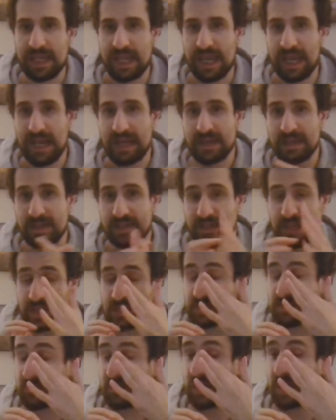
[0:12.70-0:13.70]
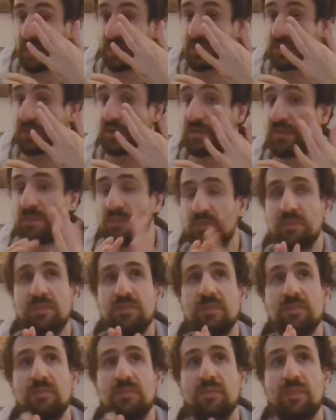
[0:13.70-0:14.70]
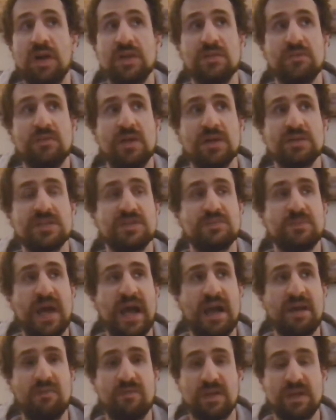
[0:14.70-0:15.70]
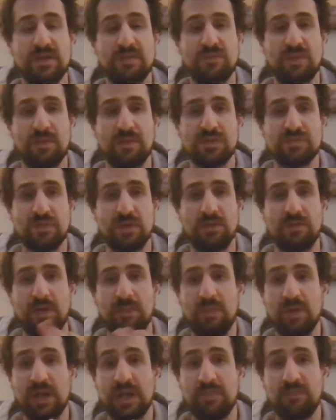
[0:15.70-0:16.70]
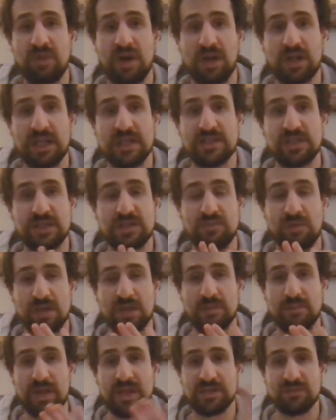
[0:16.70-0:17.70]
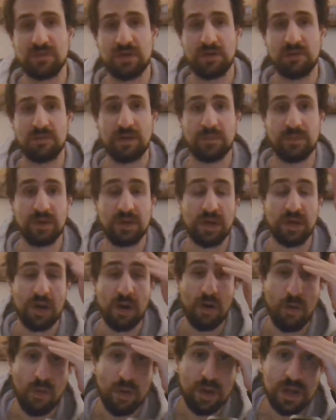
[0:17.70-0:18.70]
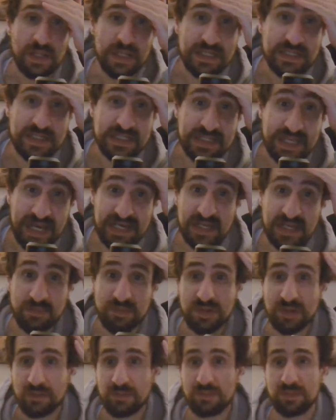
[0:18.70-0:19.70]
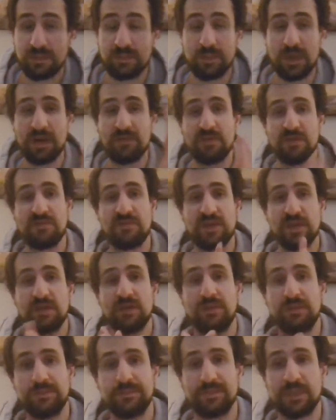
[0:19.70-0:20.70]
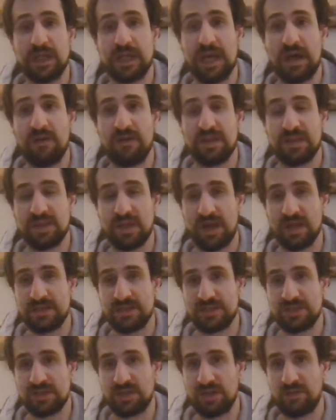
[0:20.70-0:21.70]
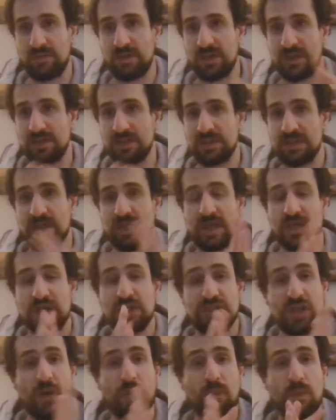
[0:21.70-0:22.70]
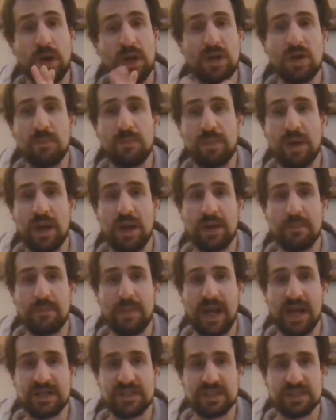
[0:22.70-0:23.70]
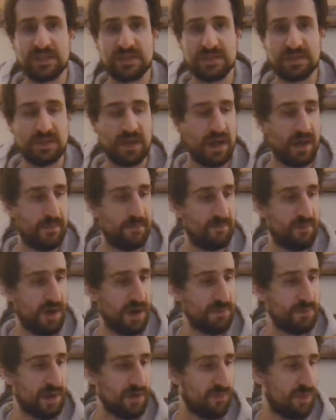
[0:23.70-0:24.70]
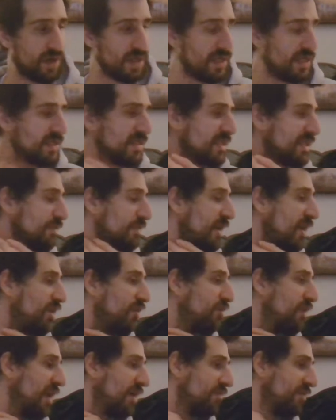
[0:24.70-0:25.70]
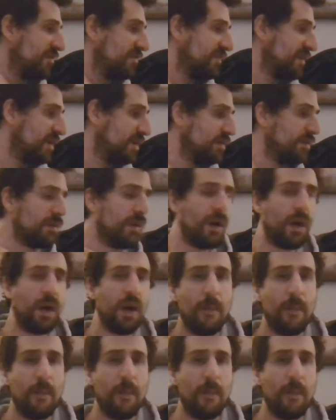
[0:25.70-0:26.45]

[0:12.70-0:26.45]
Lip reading: and yes, we got Ronda Rousey's back winning the Women's Royal Rumble, and Brock Lesnar has won the Men's Royal Rumble. This is AWO with my review and how I thought the show was. So we're gonna go by matches one by one. This is gonna be a quick review.